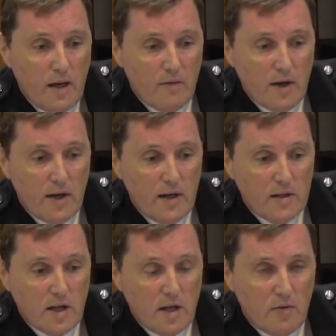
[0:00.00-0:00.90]
have a
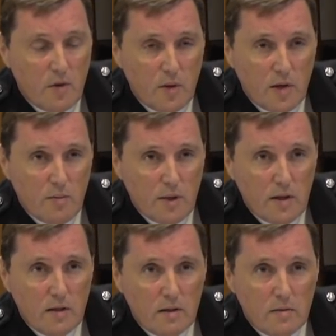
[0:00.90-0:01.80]
telephone number